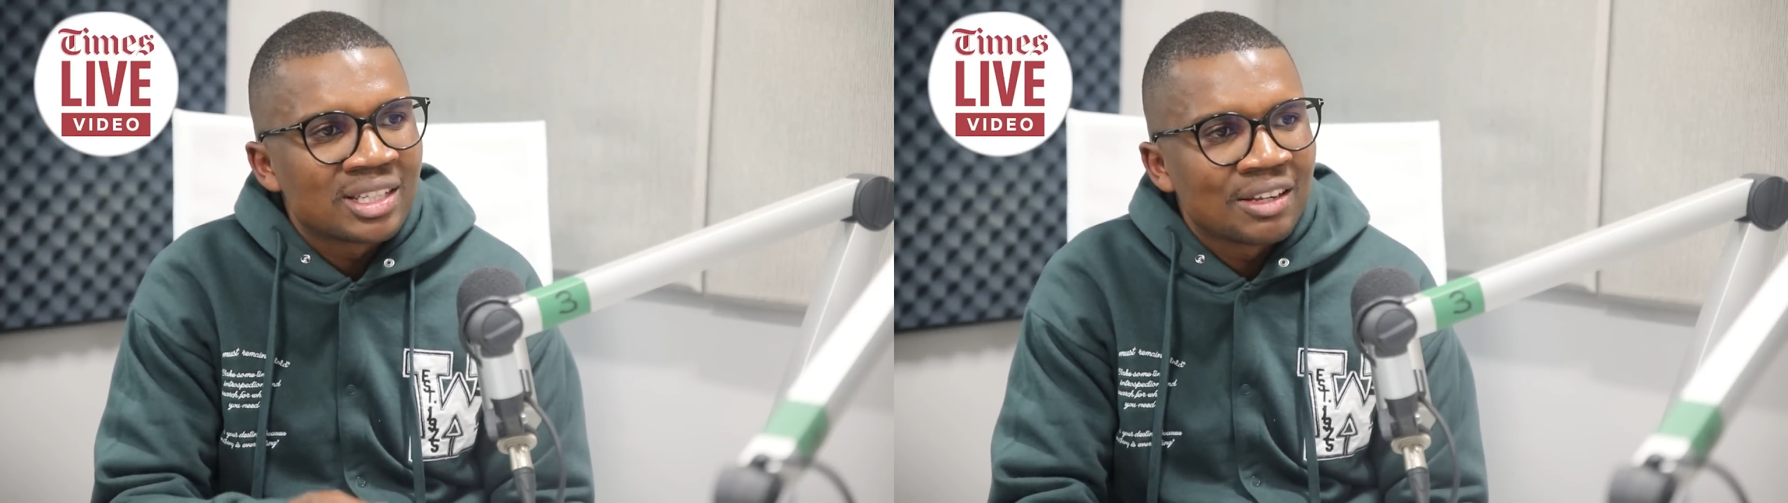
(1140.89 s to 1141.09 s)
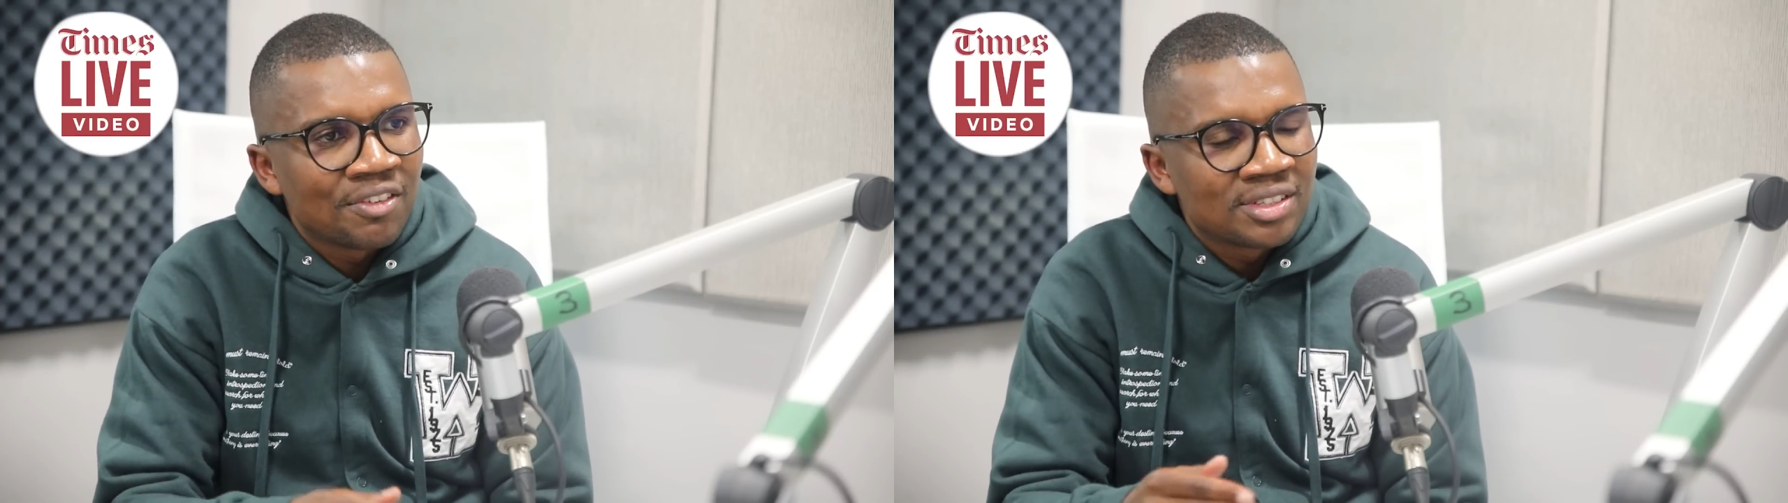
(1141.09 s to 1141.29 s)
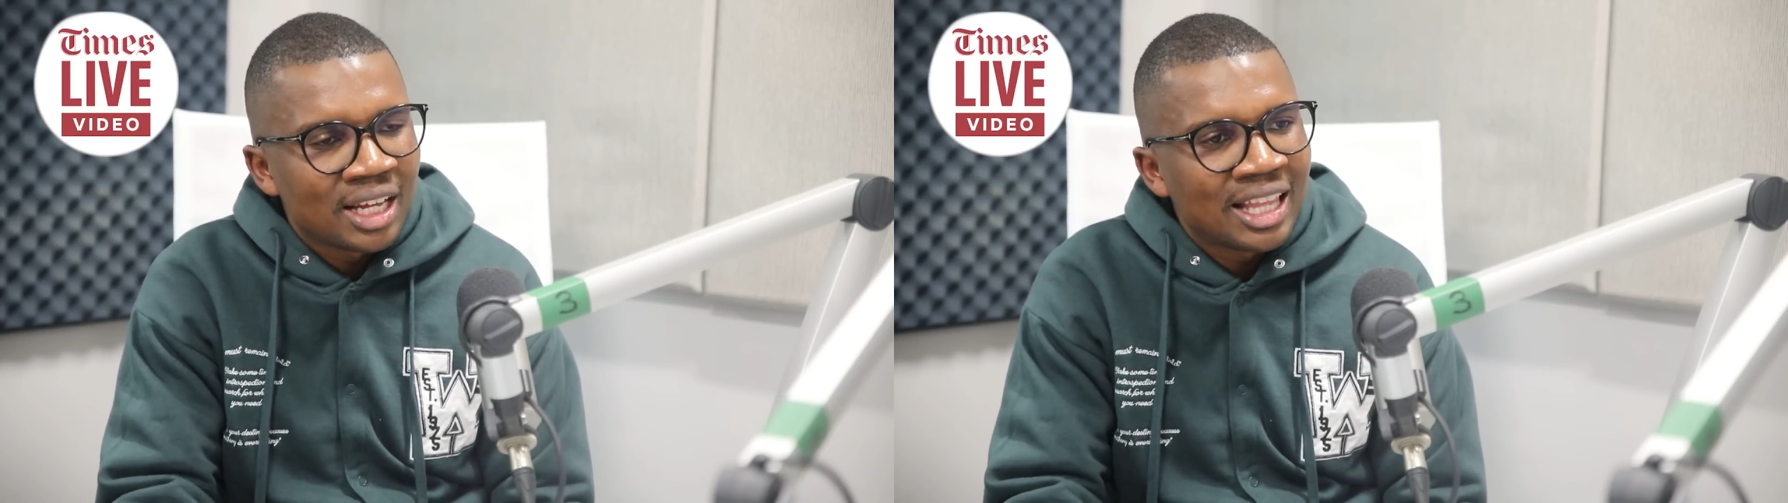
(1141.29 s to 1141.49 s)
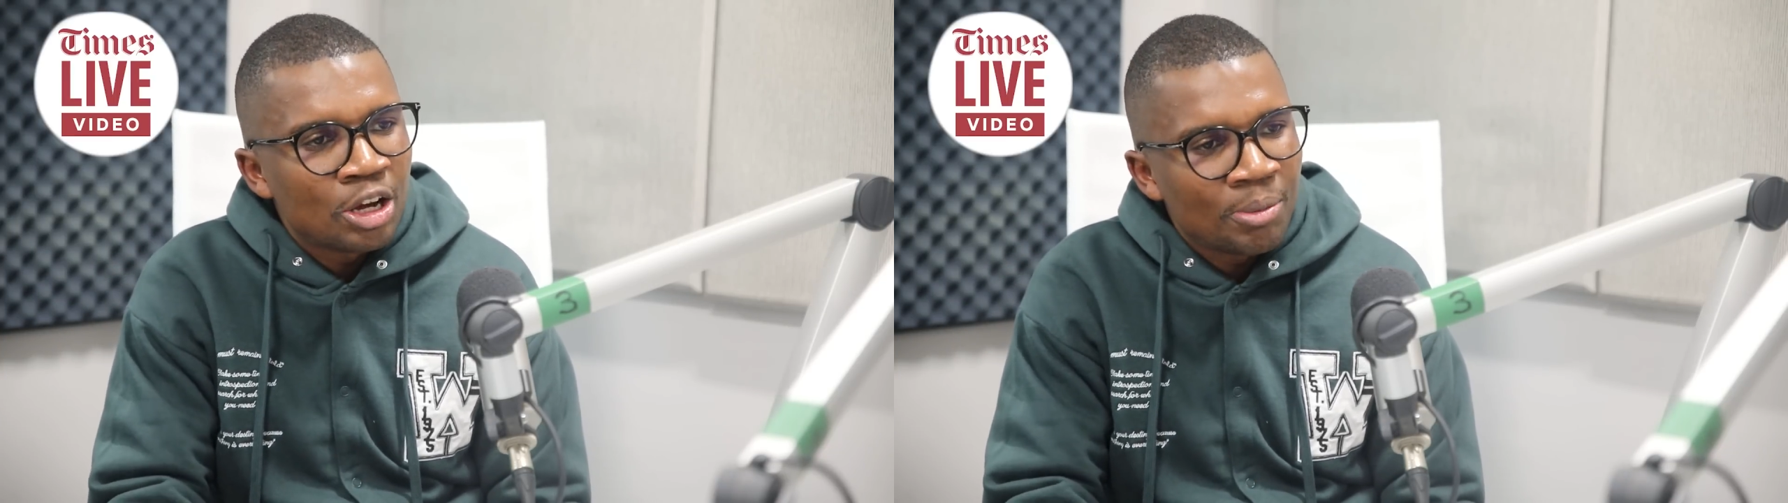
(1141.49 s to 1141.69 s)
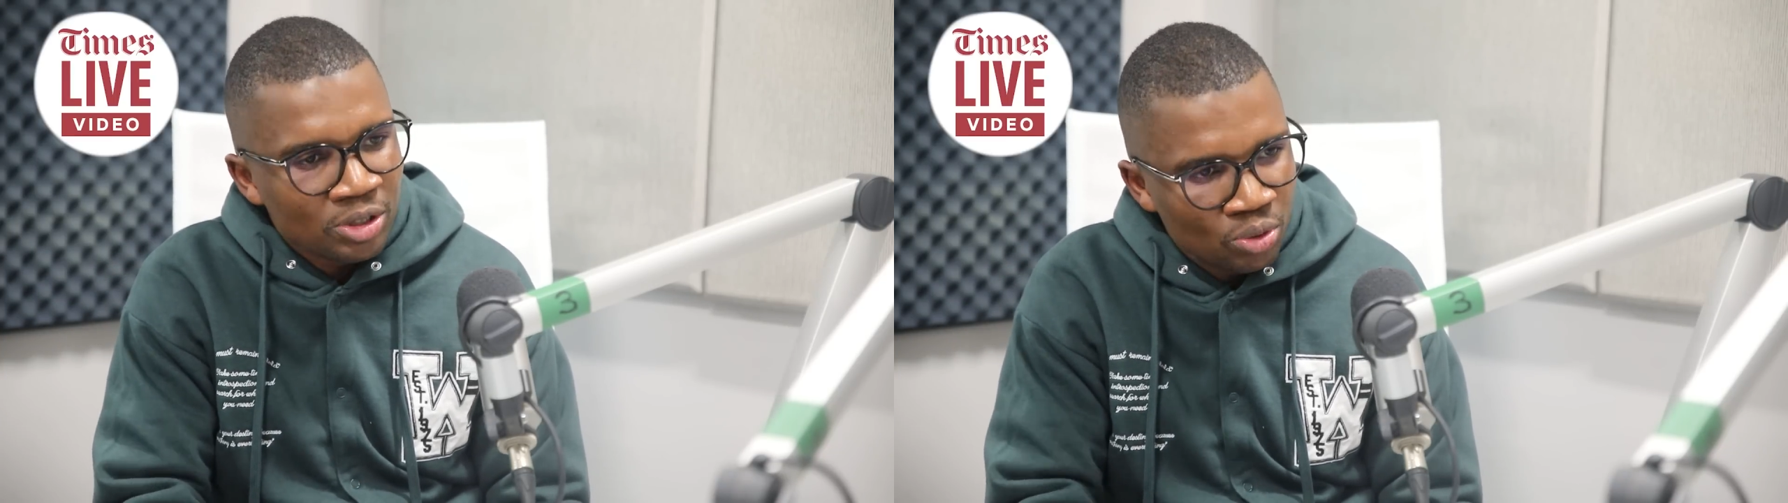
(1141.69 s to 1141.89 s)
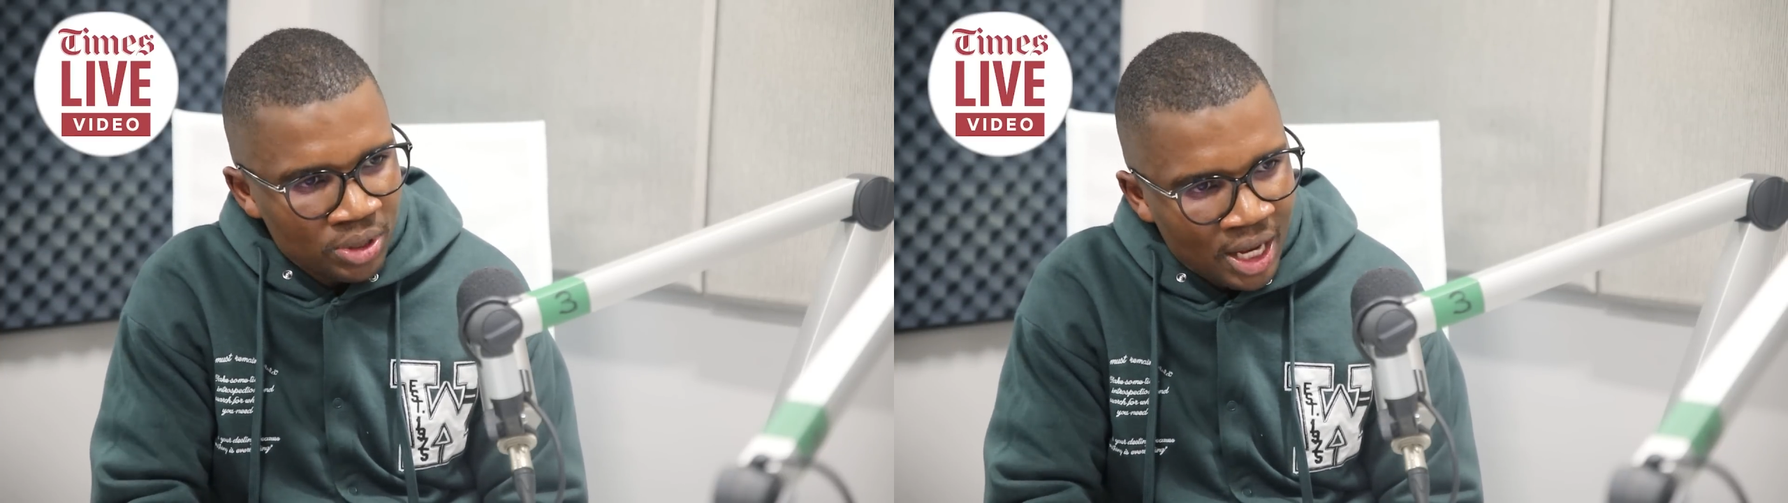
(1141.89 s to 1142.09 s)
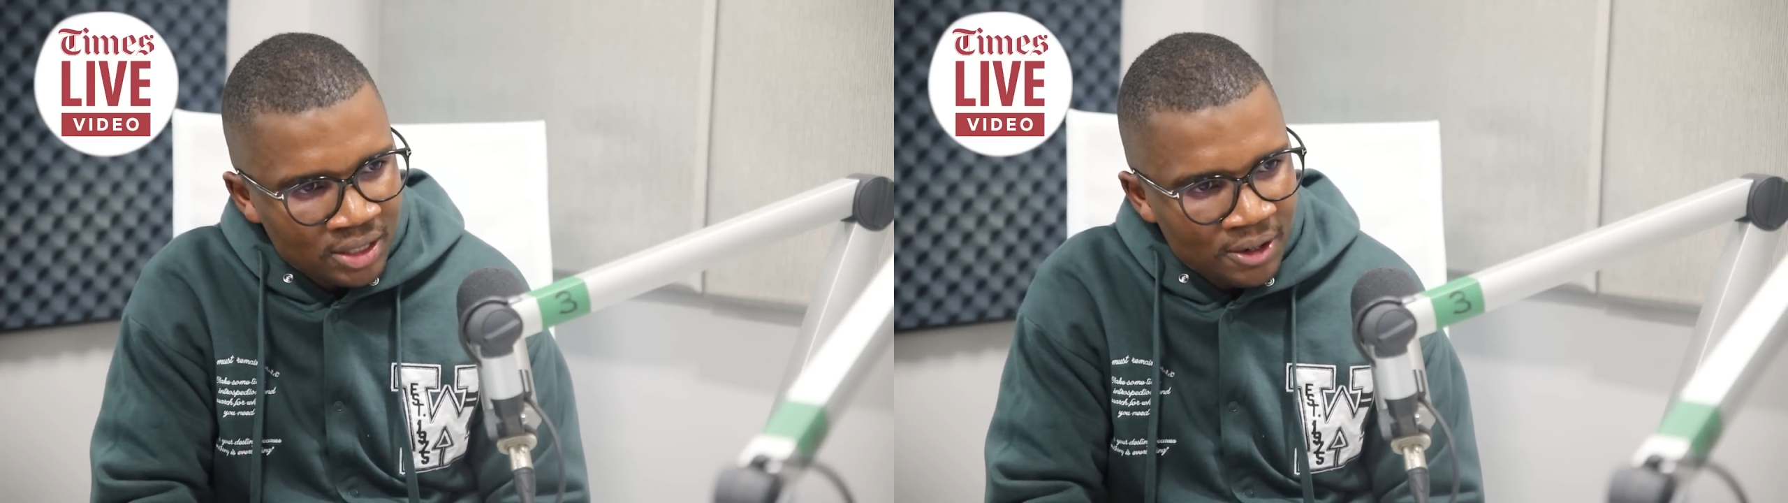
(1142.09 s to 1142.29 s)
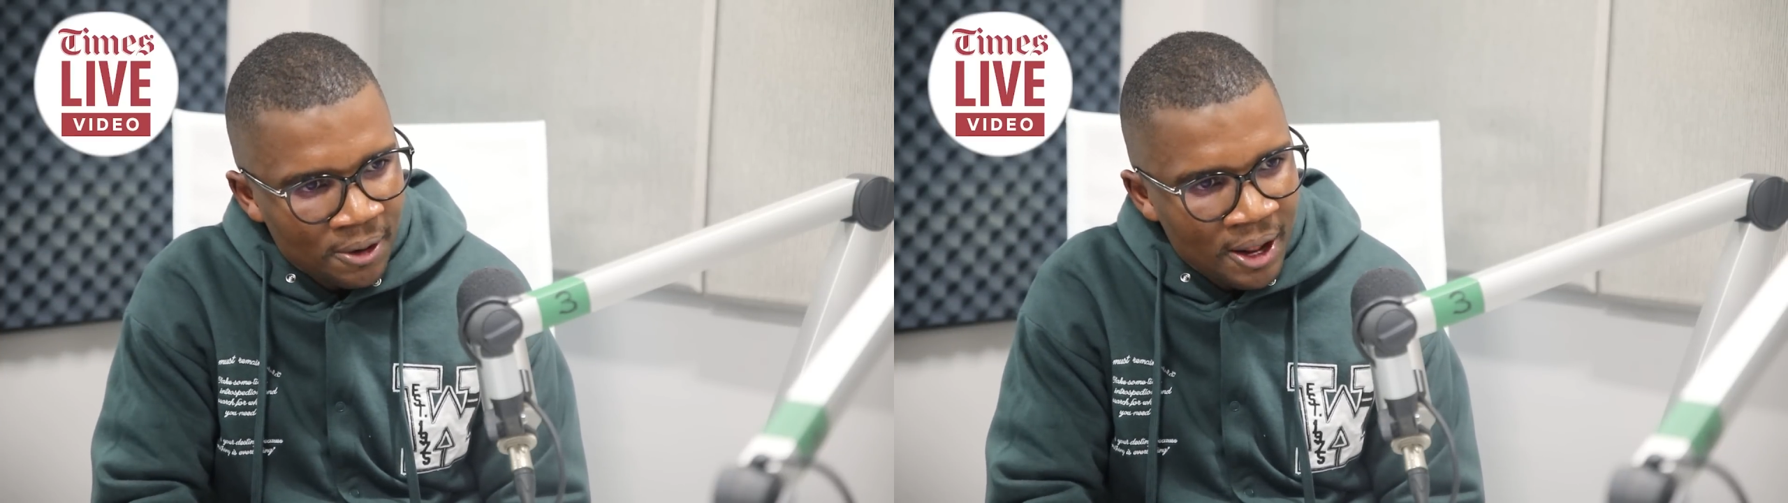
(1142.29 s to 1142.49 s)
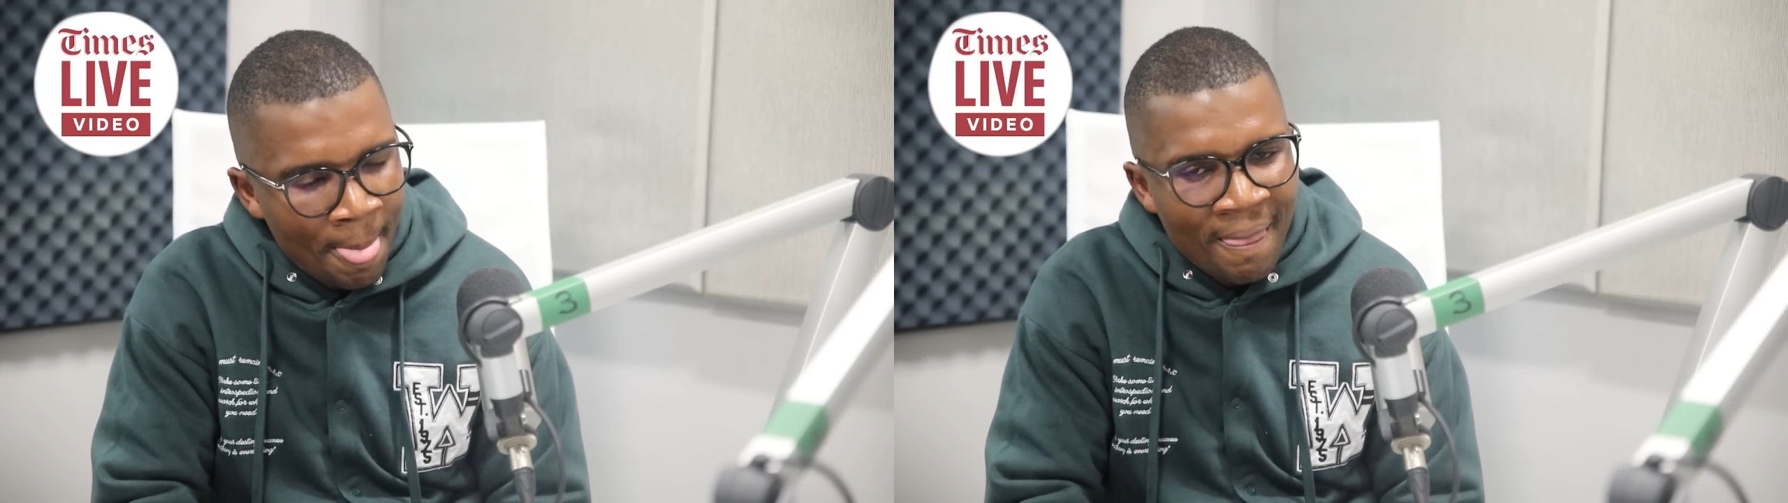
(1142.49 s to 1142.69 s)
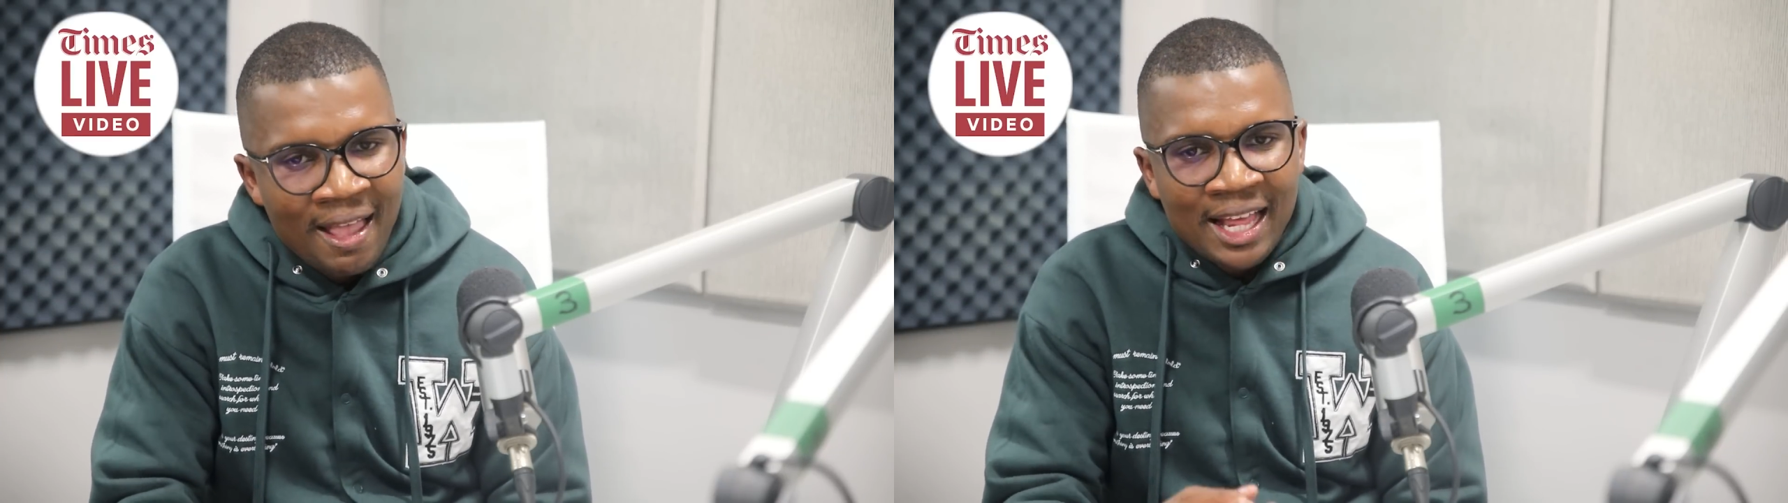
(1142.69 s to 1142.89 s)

so that service that time must do that. Yeah?